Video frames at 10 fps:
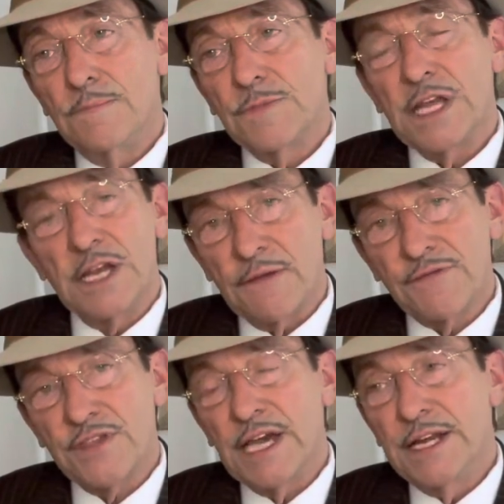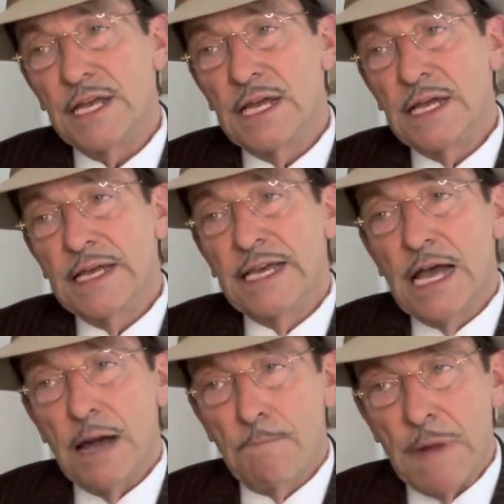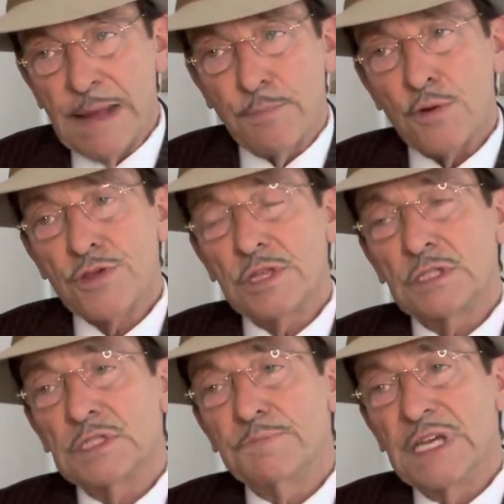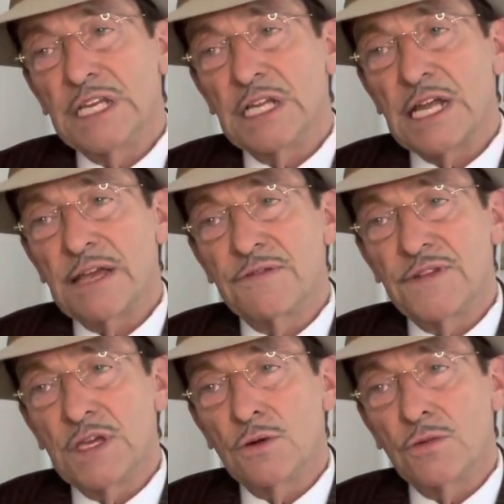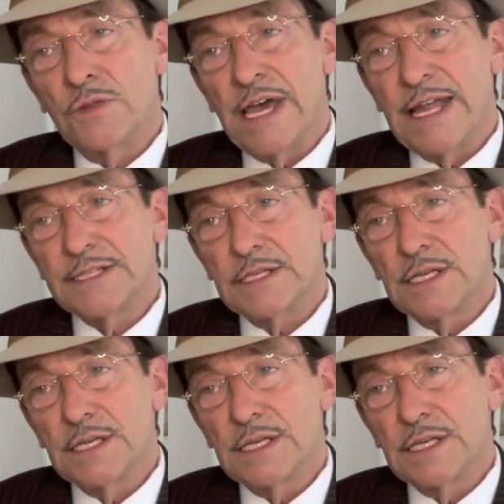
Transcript: Enough said. My personal opinion, I feel that